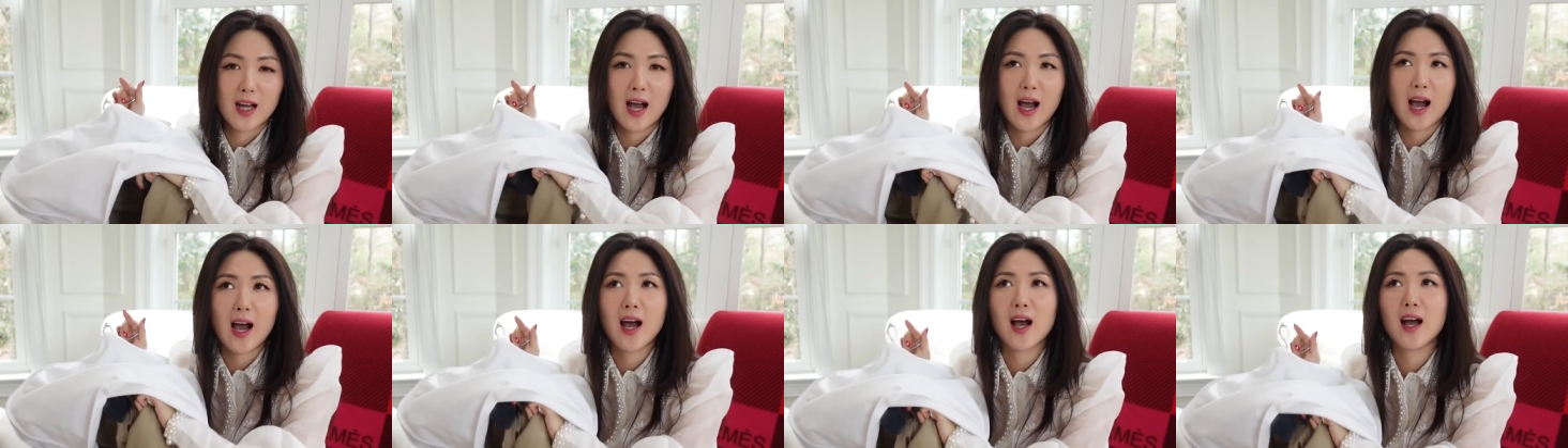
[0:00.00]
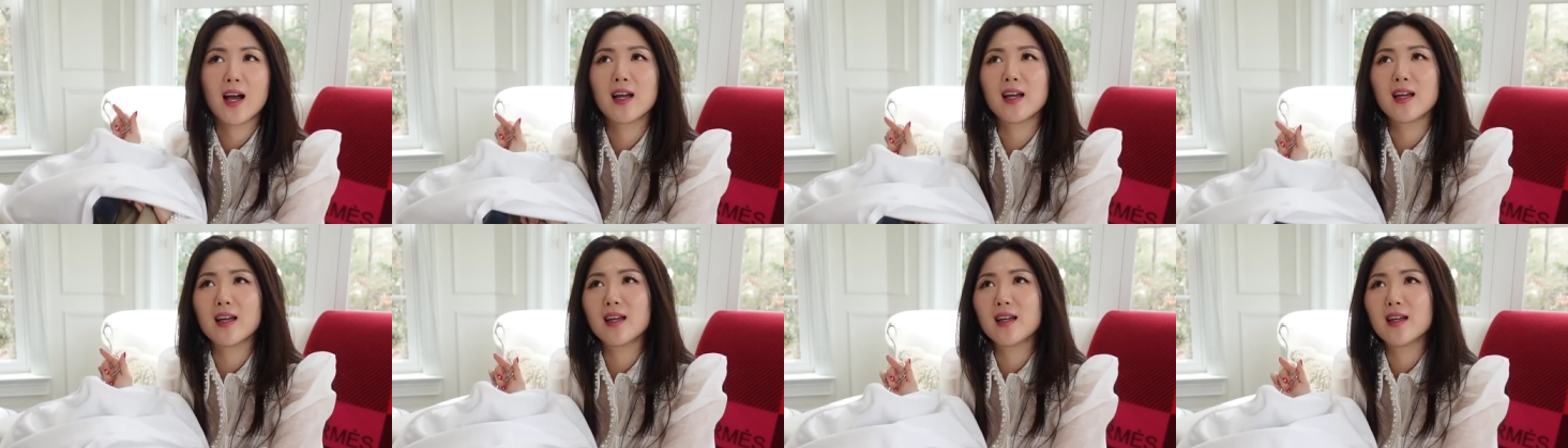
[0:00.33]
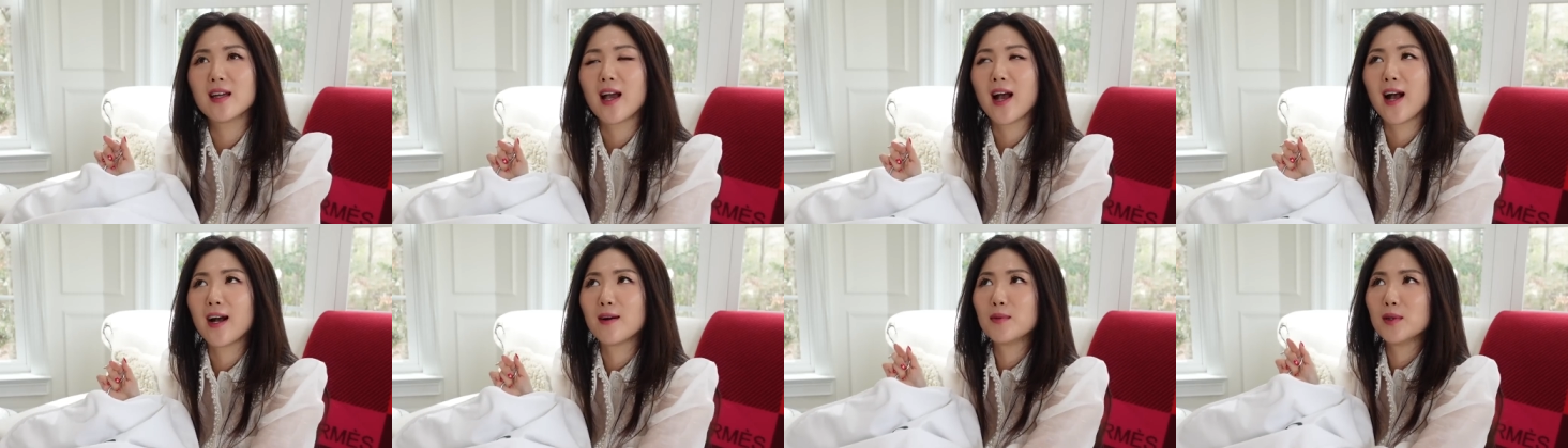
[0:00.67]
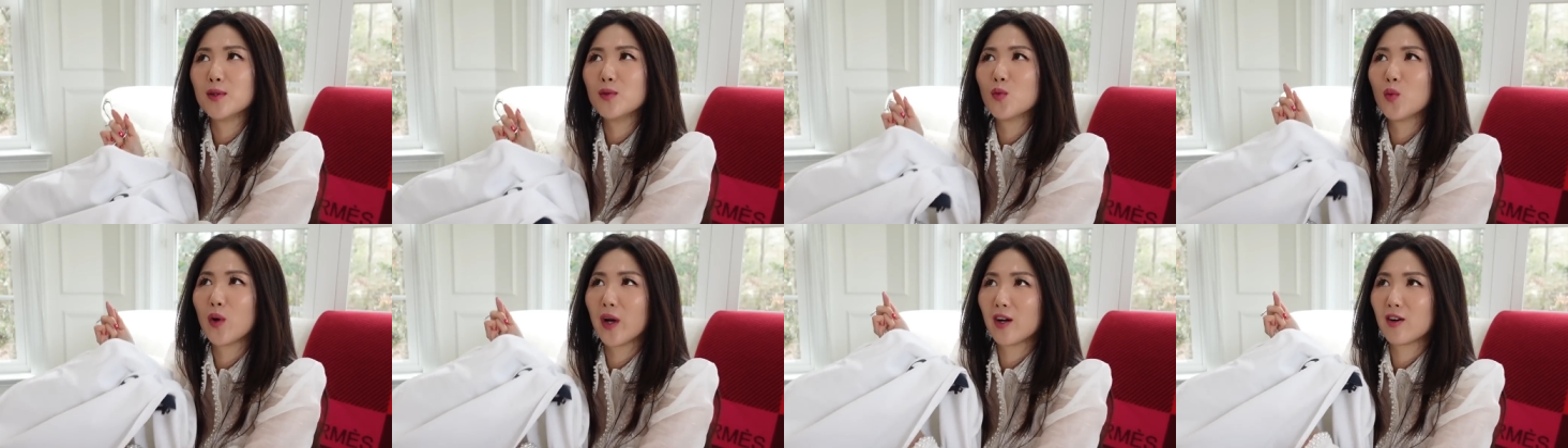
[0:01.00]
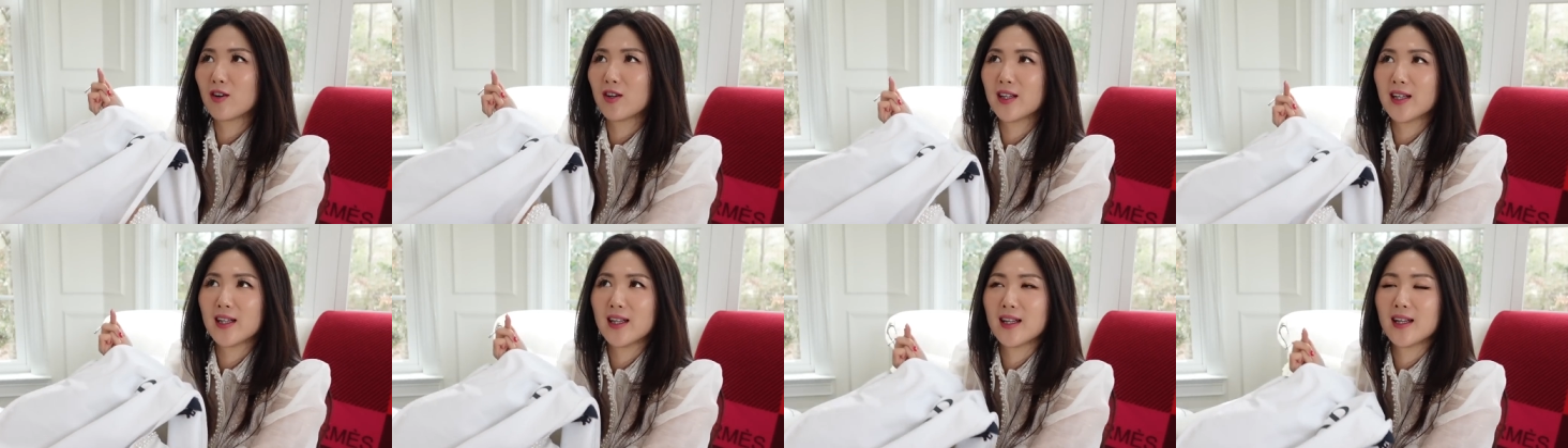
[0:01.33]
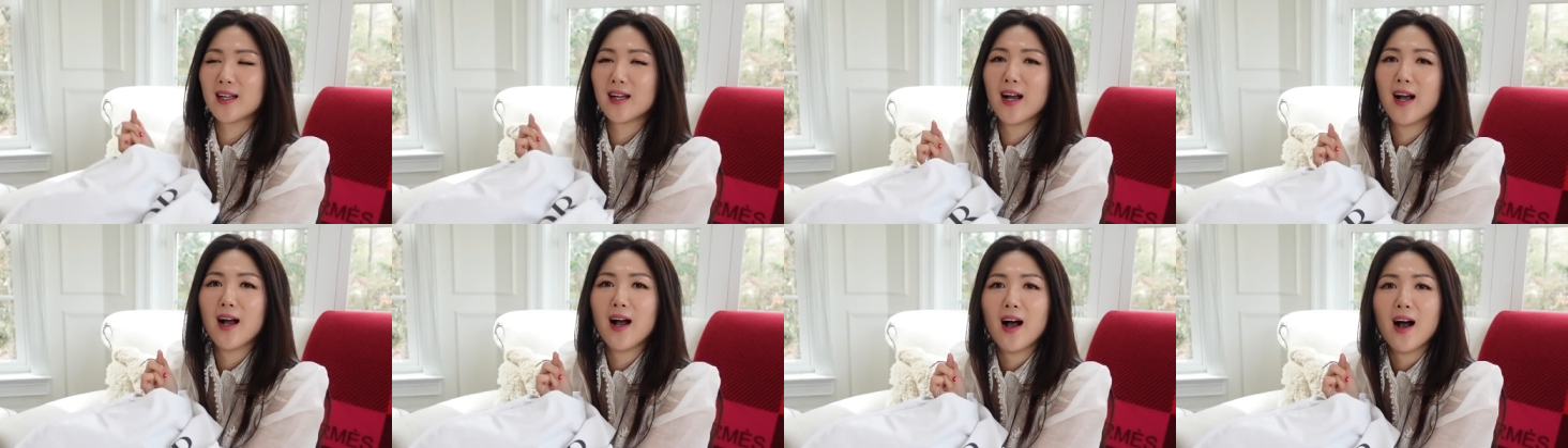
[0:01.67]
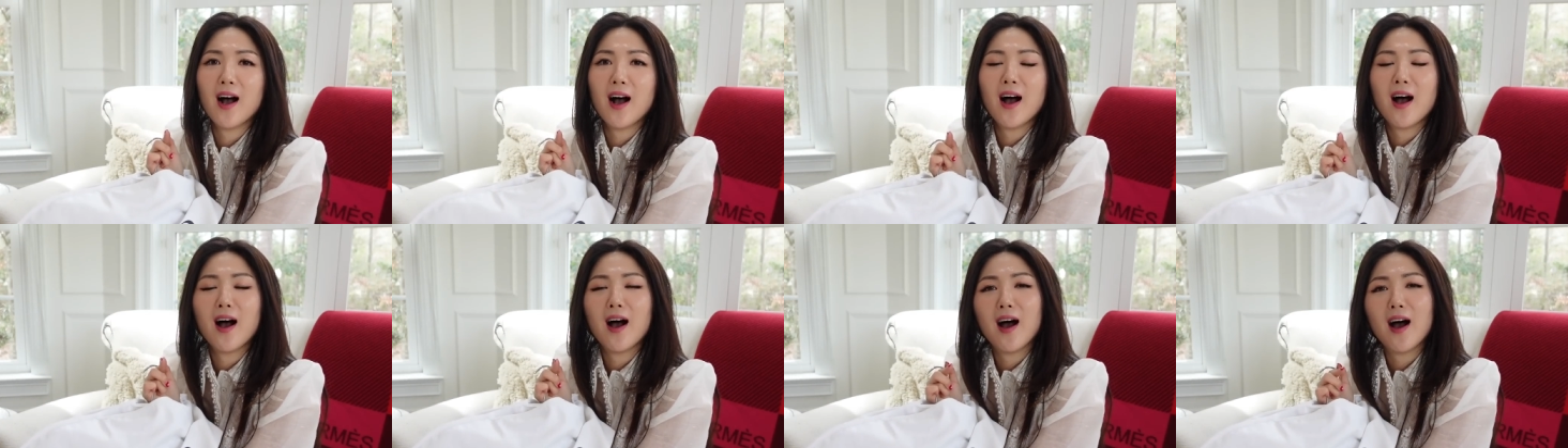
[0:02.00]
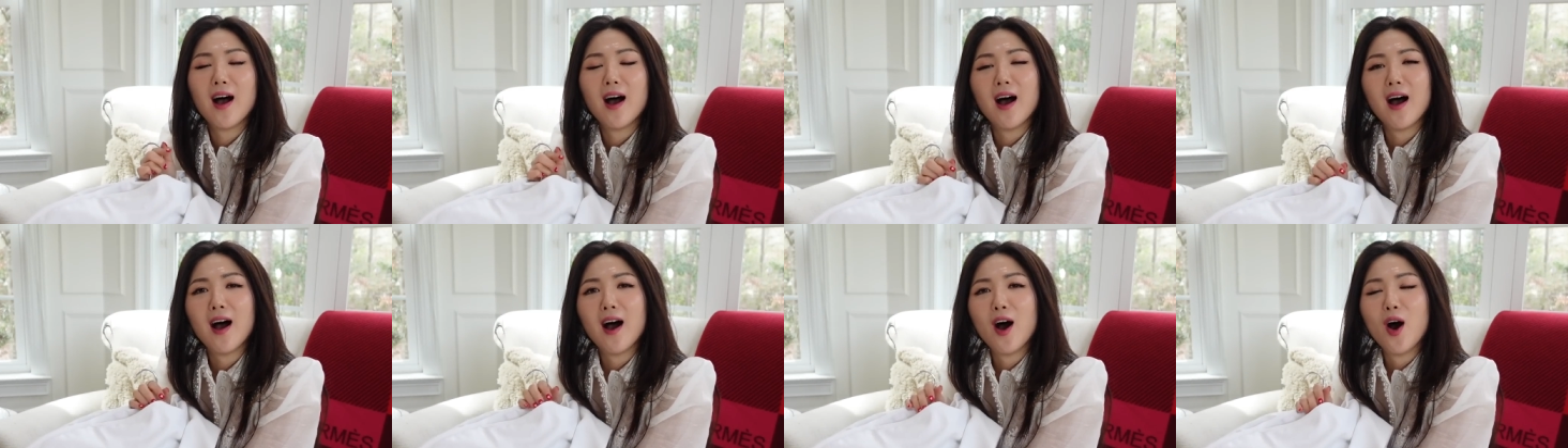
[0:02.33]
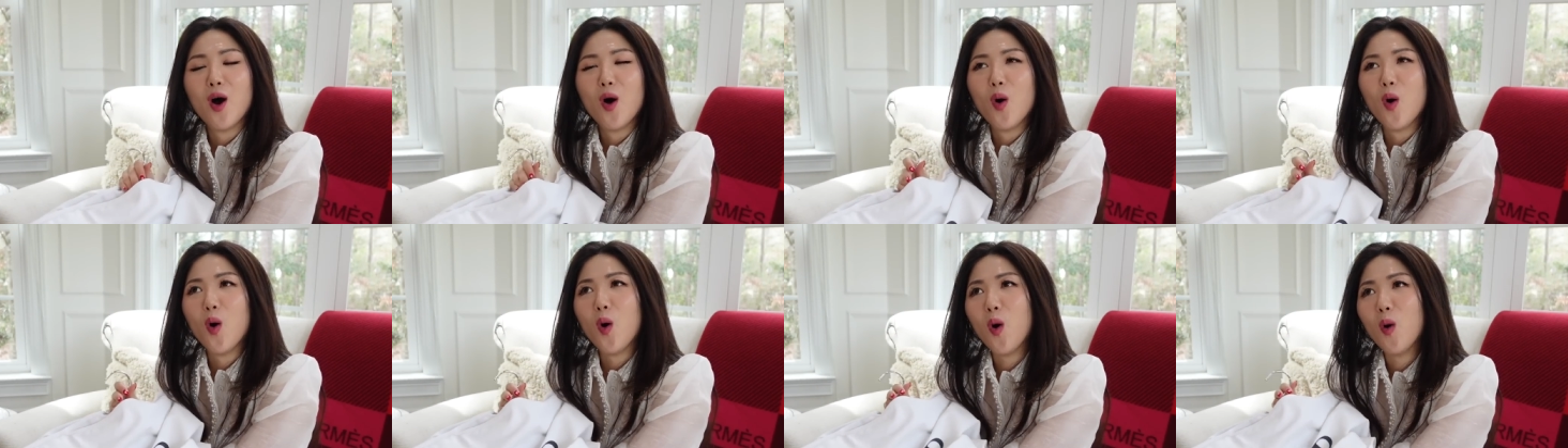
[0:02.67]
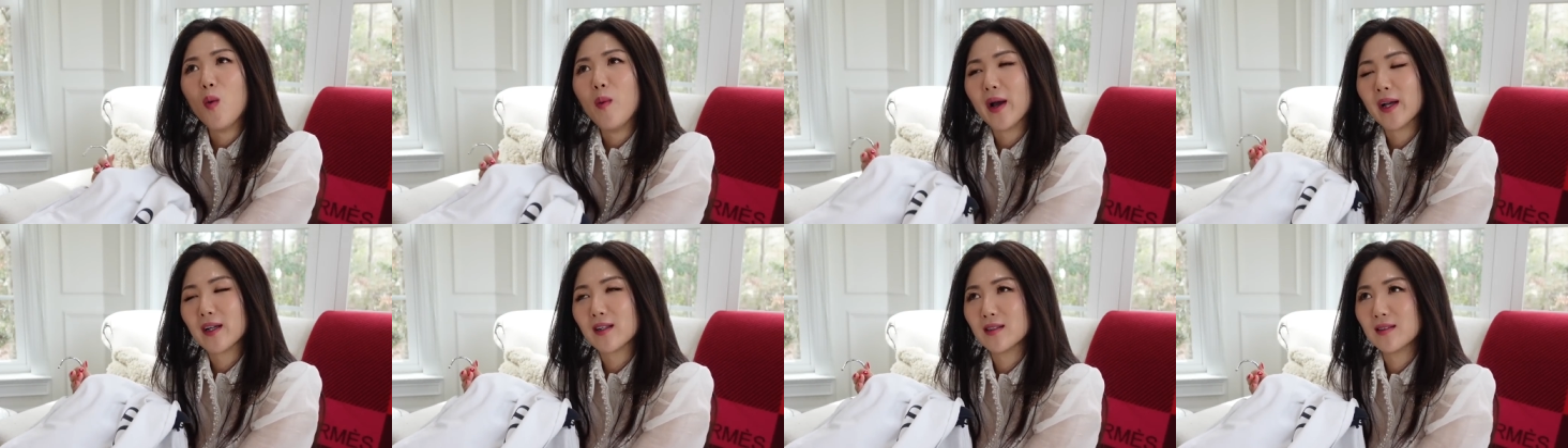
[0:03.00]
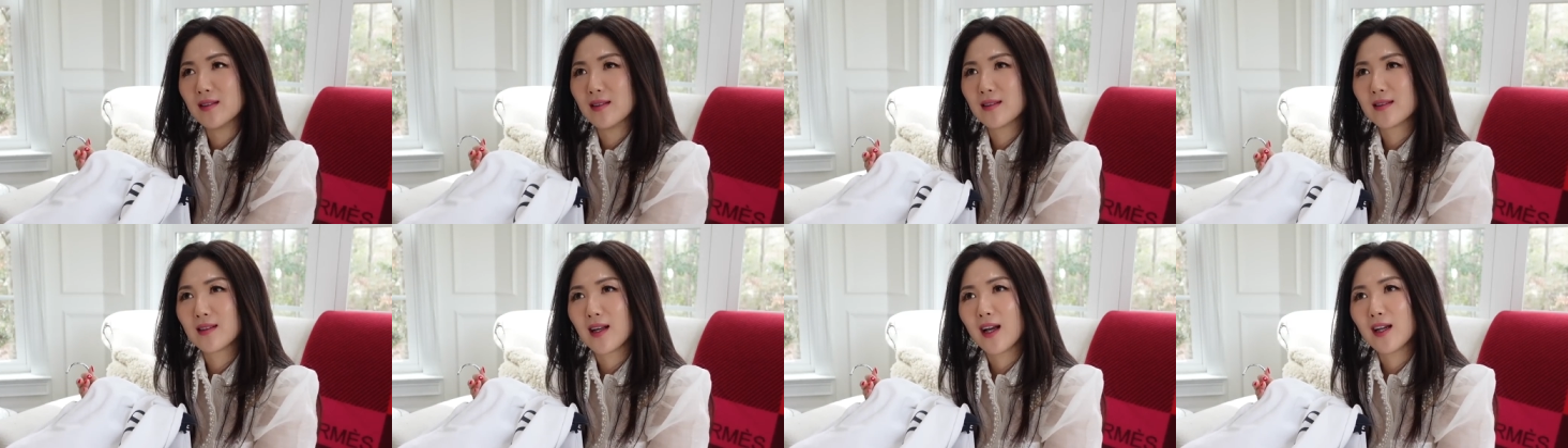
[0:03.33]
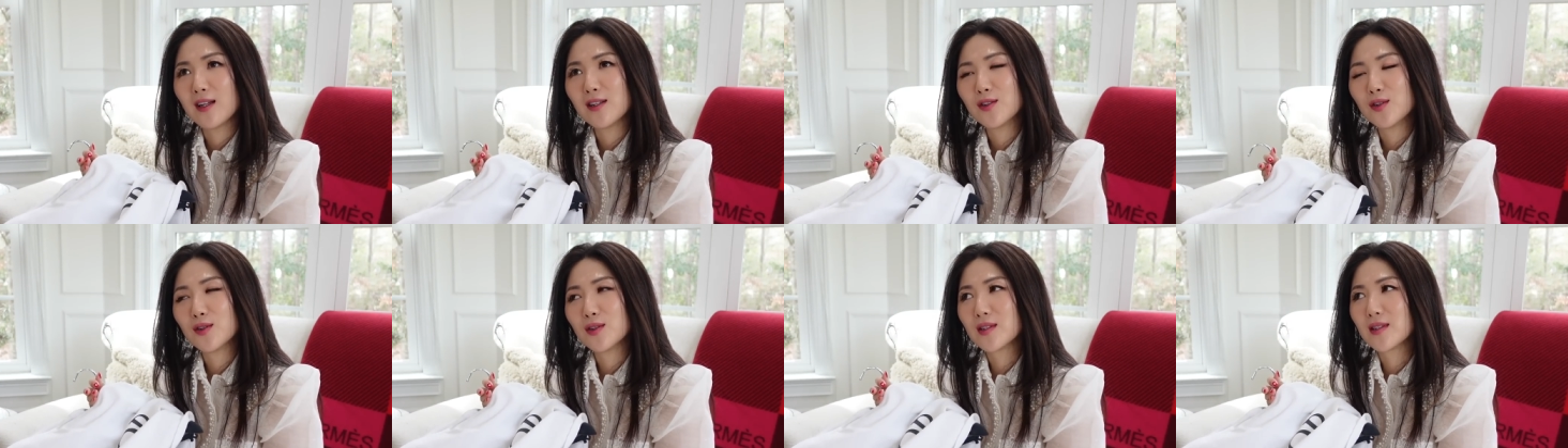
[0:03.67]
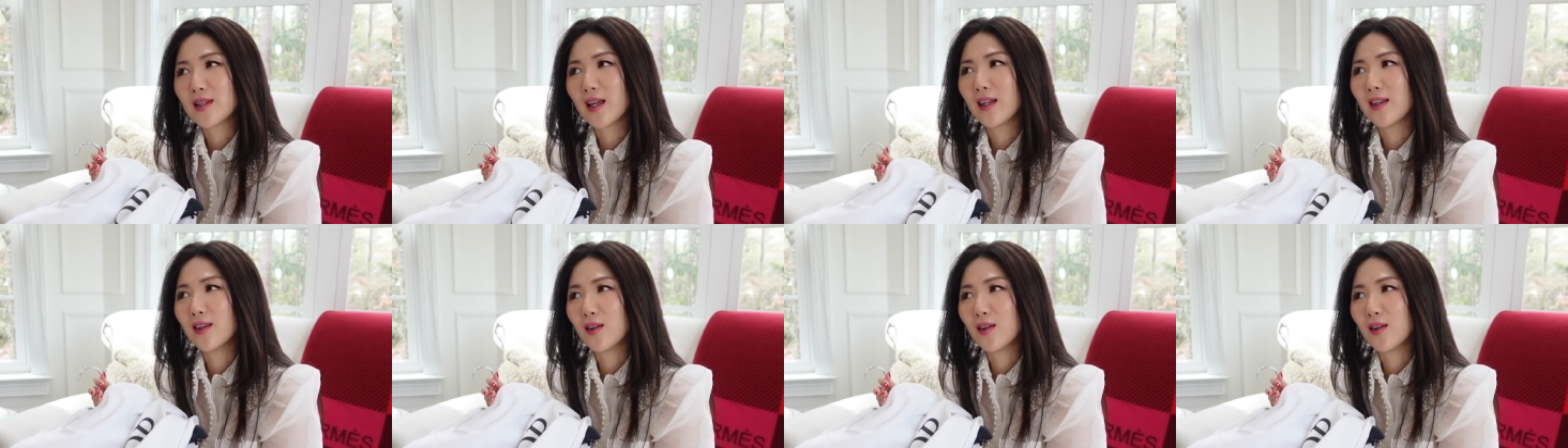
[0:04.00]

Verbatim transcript: I have been wearing, oh my goodness, I should say